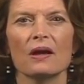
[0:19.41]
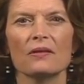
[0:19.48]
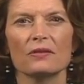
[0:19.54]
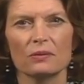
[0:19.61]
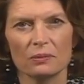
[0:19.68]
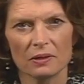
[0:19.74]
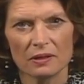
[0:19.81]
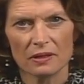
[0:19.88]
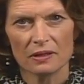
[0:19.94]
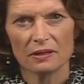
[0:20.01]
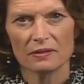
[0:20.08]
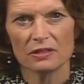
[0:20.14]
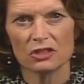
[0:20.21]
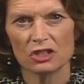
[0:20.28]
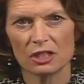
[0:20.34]
The work
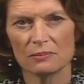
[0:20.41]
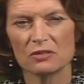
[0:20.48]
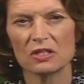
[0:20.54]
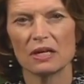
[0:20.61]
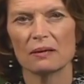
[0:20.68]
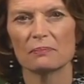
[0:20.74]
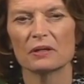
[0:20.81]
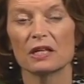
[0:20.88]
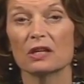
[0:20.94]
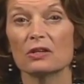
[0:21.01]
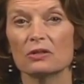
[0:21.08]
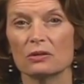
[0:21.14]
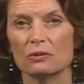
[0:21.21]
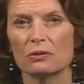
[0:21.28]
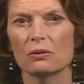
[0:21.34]
that Jim's company,
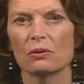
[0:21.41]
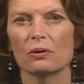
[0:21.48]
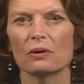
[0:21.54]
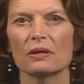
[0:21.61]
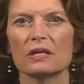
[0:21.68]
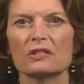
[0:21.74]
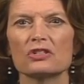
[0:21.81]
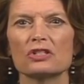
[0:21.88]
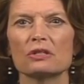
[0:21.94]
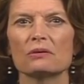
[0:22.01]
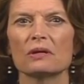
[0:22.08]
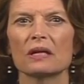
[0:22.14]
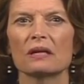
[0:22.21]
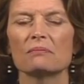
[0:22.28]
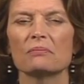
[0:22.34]
UCOR, is
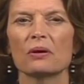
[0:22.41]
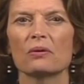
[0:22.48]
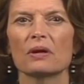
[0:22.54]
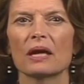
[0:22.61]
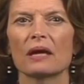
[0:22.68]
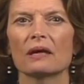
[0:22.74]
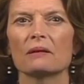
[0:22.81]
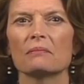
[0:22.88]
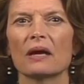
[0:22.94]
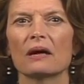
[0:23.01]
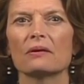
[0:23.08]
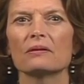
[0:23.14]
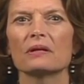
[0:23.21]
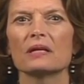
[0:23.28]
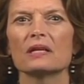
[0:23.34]
doing at Bocan
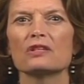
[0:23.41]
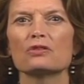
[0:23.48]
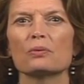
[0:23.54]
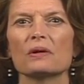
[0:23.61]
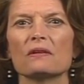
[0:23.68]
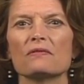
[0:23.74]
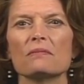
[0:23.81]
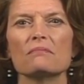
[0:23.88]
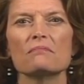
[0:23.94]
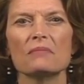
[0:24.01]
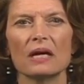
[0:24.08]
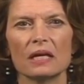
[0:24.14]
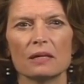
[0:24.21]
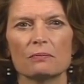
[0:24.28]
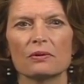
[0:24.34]
Mountain is one of the
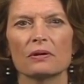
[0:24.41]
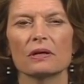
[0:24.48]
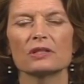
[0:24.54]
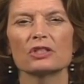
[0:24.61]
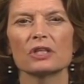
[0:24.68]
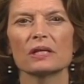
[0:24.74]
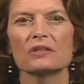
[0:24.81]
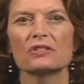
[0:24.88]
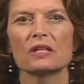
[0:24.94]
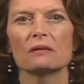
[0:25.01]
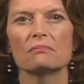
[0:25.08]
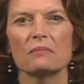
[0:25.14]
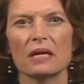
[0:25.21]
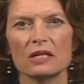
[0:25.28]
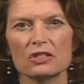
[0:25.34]
many projects that
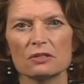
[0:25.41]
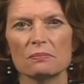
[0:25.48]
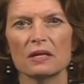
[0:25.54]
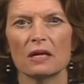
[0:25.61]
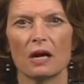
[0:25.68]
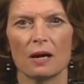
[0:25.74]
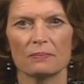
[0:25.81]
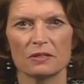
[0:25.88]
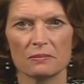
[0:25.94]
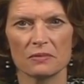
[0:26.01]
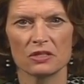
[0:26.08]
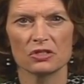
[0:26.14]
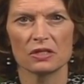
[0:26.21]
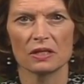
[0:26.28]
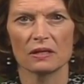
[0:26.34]
makes me
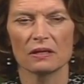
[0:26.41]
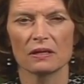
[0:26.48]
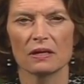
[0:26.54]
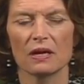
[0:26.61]
optimistic